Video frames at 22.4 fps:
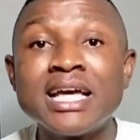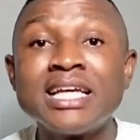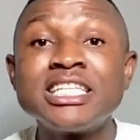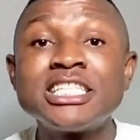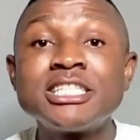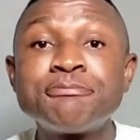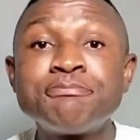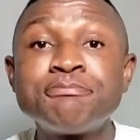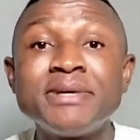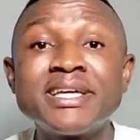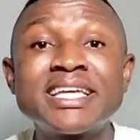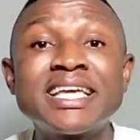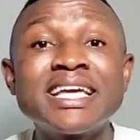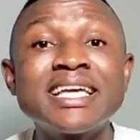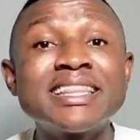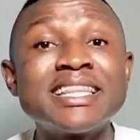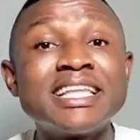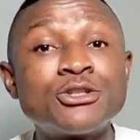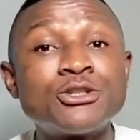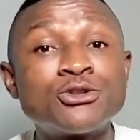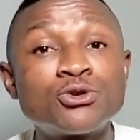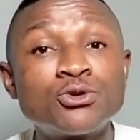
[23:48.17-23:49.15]
speaking
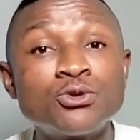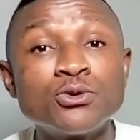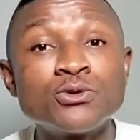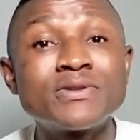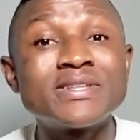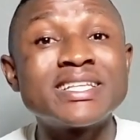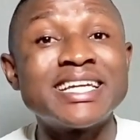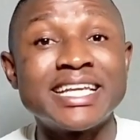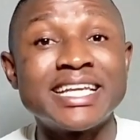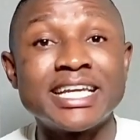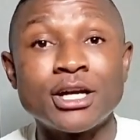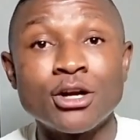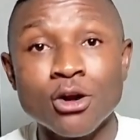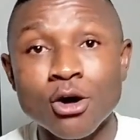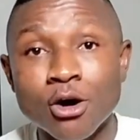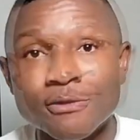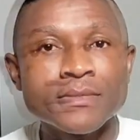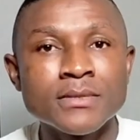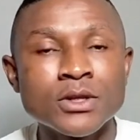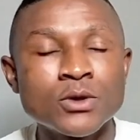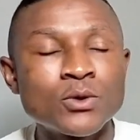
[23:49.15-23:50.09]
the truth in love.